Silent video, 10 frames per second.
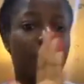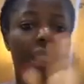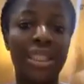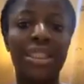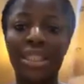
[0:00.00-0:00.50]

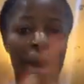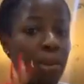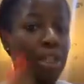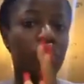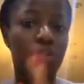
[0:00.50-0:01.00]
The
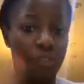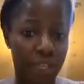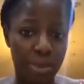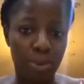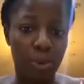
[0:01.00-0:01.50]
scammers on
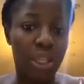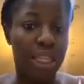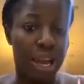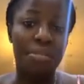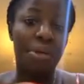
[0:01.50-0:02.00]
Facebook,
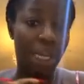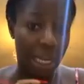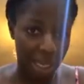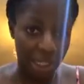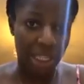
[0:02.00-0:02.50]
they are
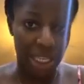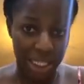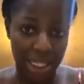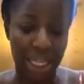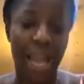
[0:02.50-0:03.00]

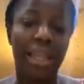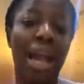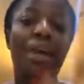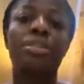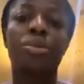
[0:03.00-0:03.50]
relentless, and
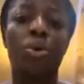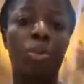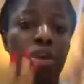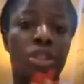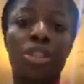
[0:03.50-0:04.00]
they have
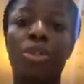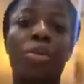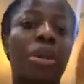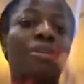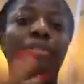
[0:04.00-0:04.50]
so
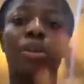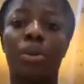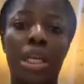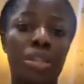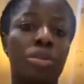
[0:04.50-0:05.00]
many
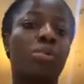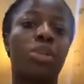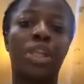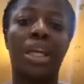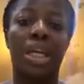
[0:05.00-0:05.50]
followers, so
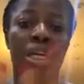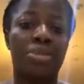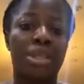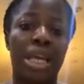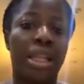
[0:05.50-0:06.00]
much
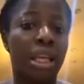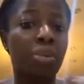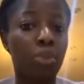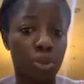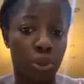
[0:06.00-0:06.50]
engagement. I
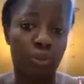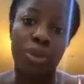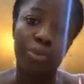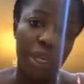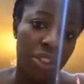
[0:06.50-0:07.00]
think most of
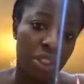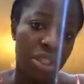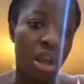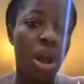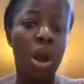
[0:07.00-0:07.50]
those
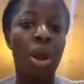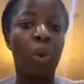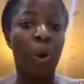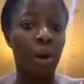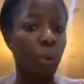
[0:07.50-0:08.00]
pages
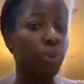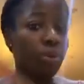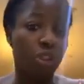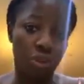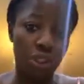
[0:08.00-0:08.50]
were
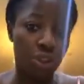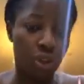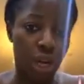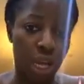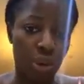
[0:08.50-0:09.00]
open during the
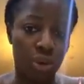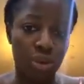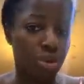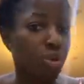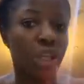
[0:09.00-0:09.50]

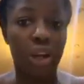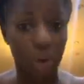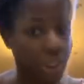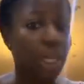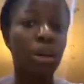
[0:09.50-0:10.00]
cookathon, so they
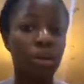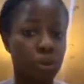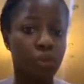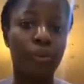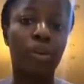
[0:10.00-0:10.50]
got a
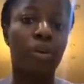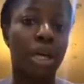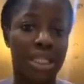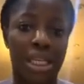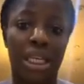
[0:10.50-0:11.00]
lot of
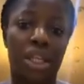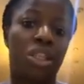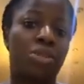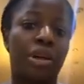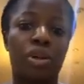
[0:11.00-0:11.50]
followers and
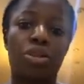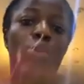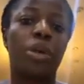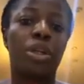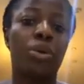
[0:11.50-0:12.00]
engagement, because
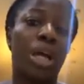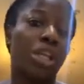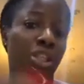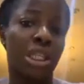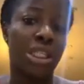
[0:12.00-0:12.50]
nobody could
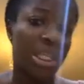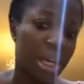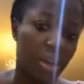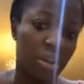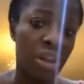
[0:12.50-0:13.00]
actually
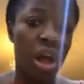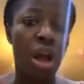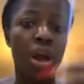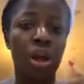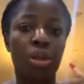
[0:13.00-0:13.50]
tell,
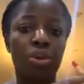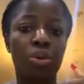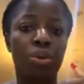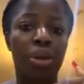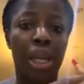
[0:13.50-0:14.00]
you
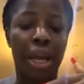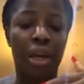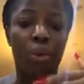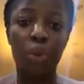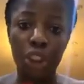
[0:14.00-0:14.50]
know,
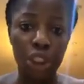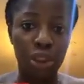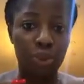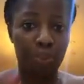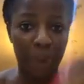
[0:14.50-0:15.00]
like,
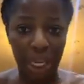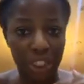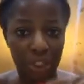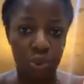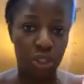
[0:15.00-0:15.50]
which
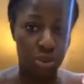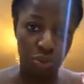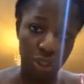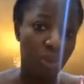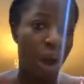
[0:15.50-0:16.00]
page
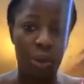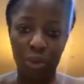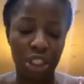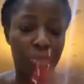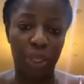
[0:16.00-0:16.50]
was real
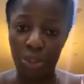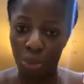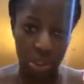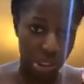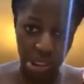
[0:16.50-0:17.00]
and which
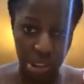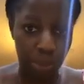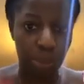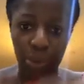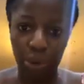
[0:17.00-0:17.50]
page
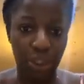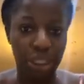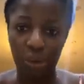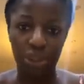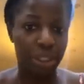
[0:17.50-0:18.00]
wasn't.
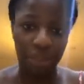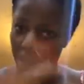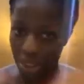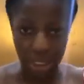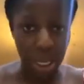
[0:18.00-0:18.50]
But there
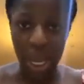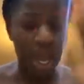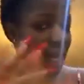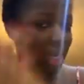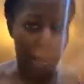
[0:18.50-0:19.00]
is,
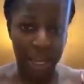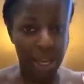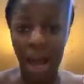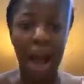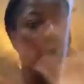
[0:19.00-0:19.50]

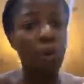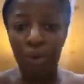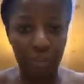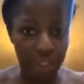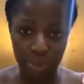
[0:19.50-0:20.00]
like, I'm
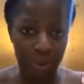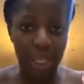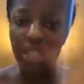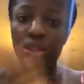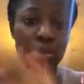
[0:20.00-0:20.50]
not on
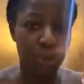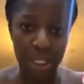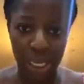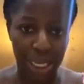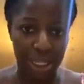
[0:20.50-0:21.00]
Facebook, let's just
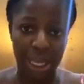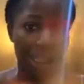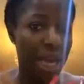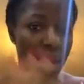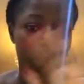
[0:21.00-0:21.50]
put it like
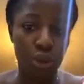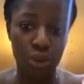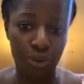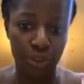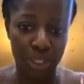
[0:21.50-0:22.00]
that. I am
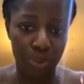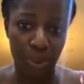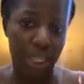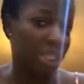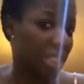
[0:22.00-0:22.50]
not on
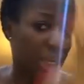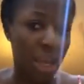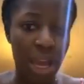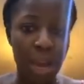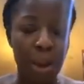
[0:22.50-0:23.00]
Facebook. There's
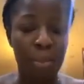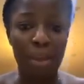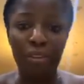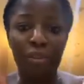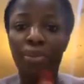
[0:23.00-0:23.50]
a
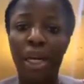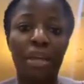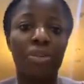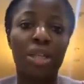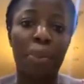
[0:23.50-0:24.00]
My Food
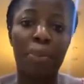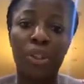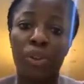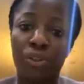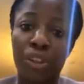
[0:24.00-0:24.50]
by Hilda
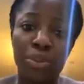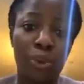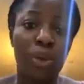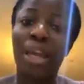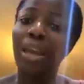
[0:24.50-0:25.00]
page on
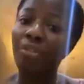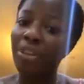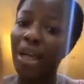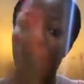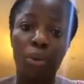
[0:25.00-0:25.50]
Facebook.
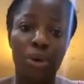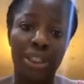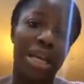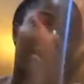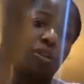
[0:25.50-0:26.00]
Even that
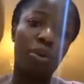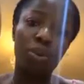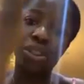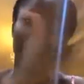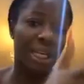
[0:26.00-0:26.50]
one, they have
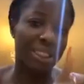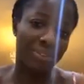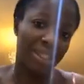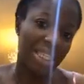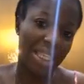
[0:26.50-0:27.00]
almost
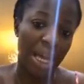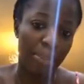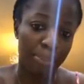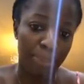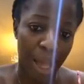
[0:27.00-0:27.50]
deactivated
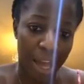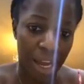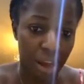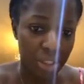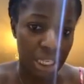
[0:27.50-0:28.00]
that
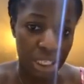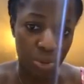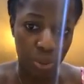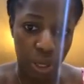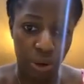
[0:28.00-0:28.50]
account
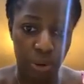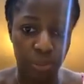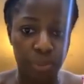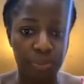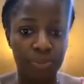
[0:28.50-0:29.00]
as
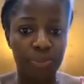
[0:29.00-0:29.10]
well.